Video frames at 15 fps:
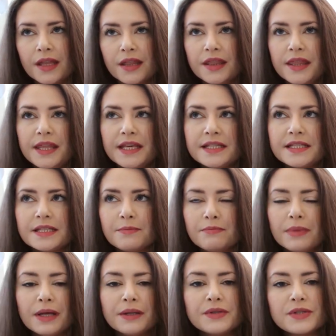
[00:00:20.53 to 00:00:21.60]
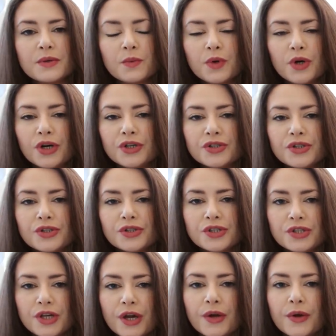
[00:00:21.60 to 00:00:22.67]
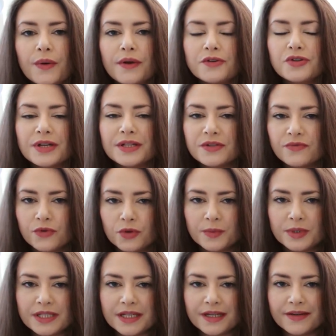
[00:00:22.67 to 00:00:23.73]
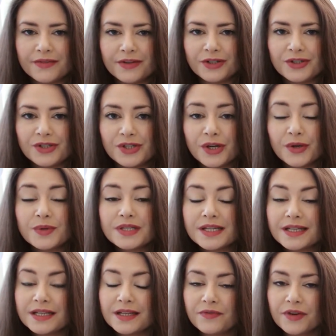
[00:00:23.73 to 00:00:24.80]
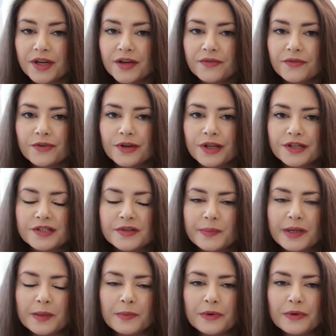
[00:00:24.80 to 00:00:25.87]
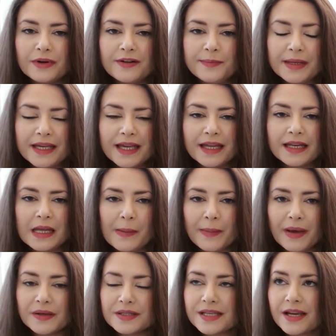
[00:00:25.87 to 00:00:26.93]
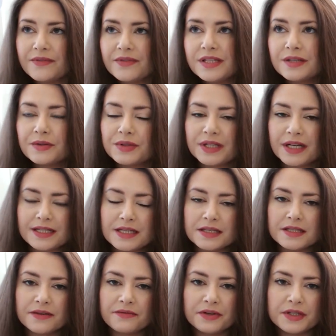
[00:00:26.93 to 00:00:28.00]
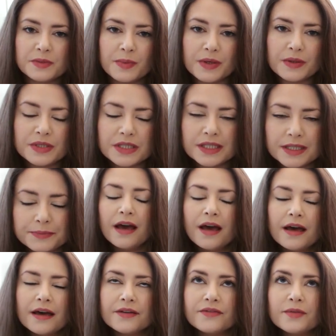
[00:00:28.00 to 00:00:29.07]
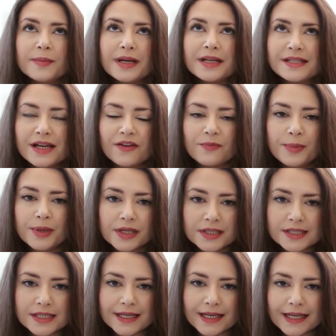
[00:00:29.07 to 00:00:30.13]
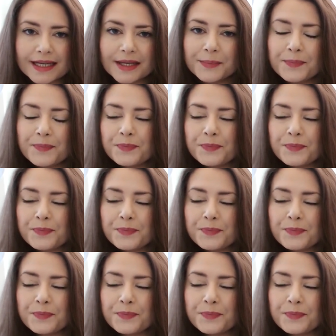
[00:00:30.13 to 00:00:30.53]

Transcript: this month's was so transformative and so significant for a lot of people. I've been getting emails every single day since I first posted it, and for myself personally